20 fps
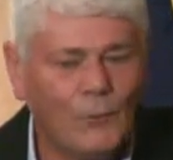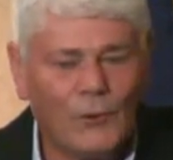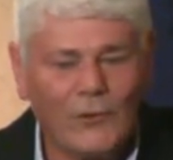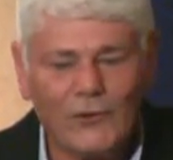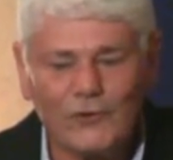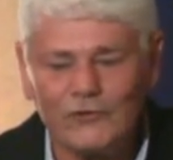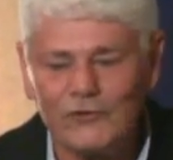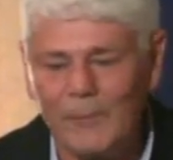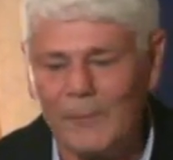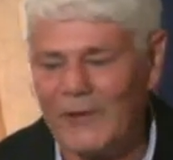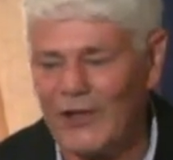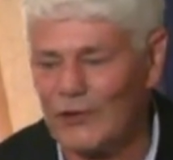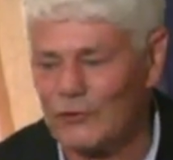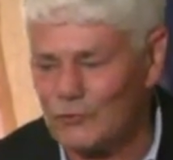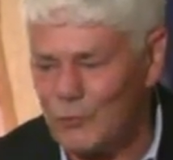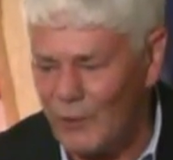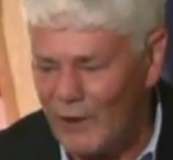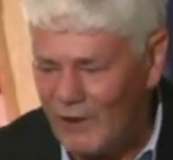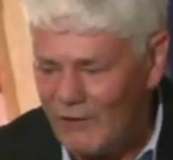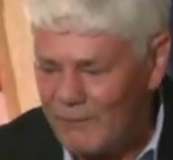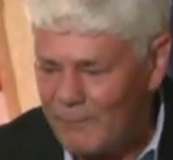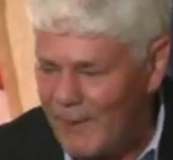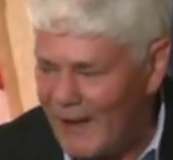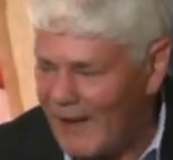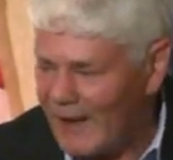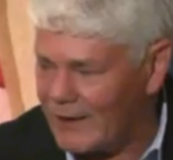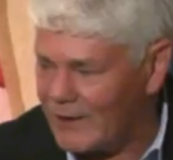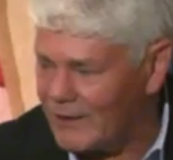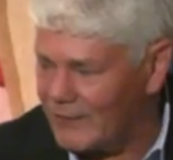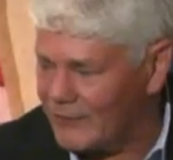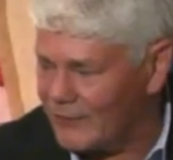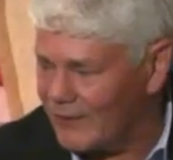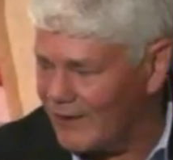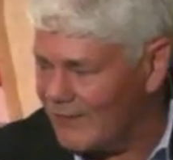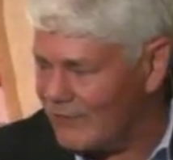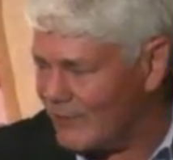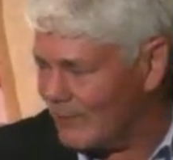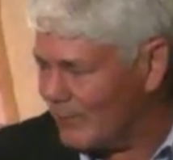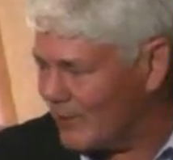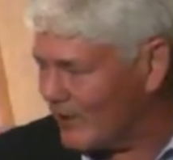Well, there should be a 12-pack under
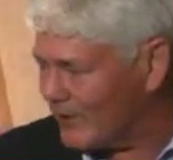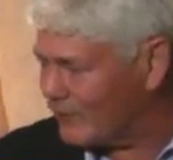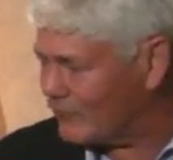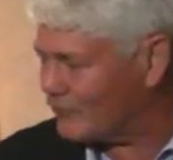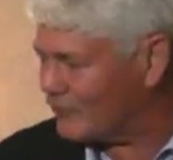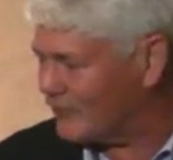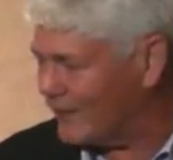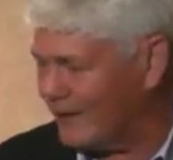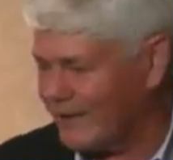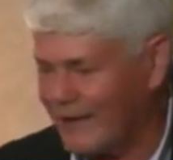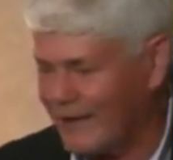everybody's seat.